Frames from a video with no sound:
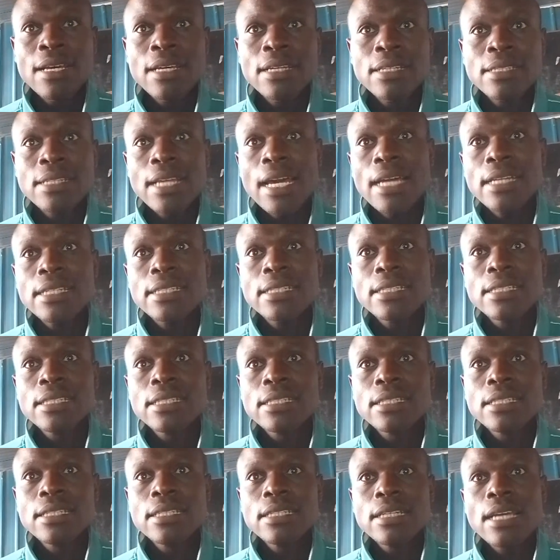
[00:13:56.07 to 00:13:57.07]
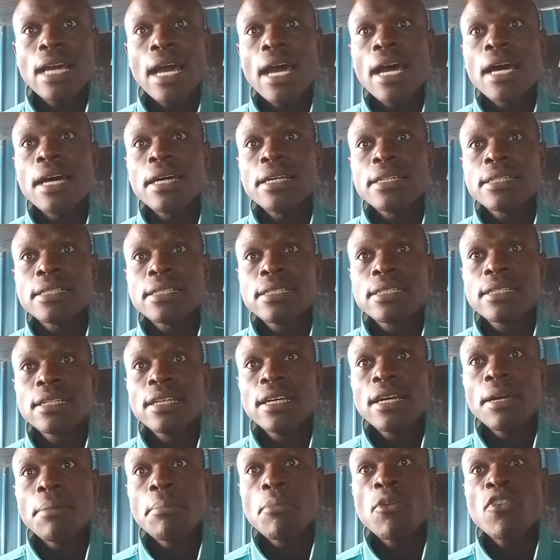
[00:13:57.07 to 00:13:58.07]
such as
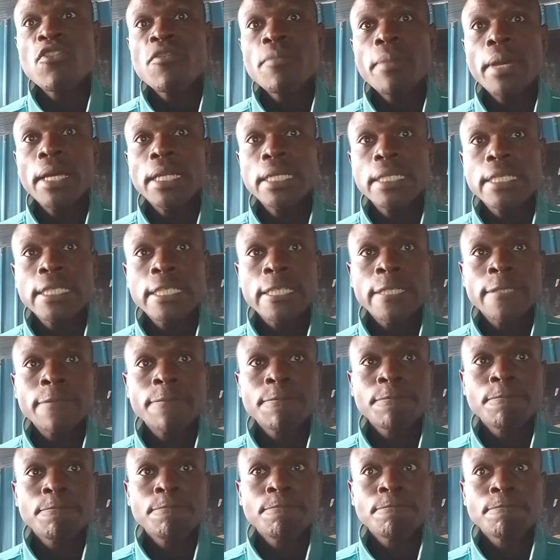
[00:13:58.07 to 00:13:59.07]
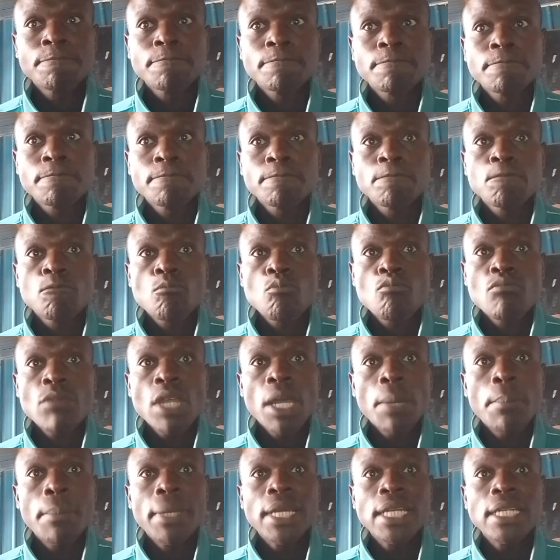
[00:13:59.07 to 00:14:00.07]
movement,
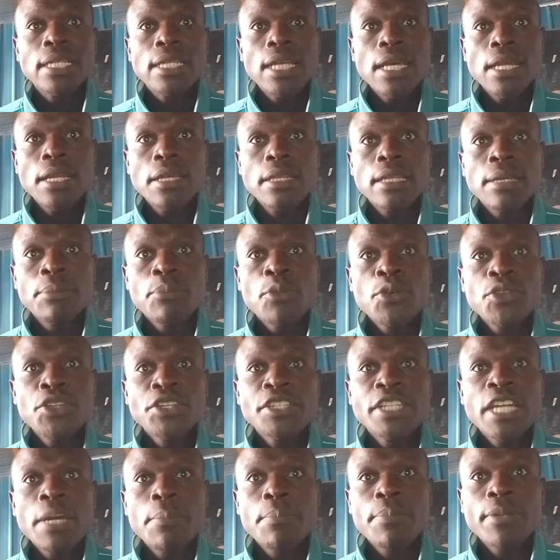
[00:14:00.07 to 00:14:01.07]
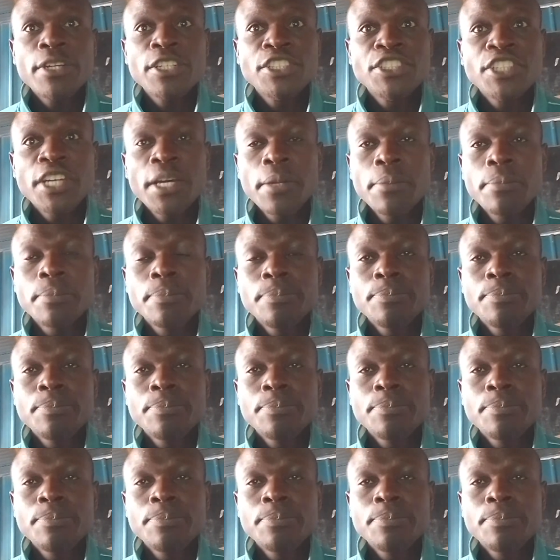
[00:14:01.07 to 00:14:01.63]
maintaining the body temperature,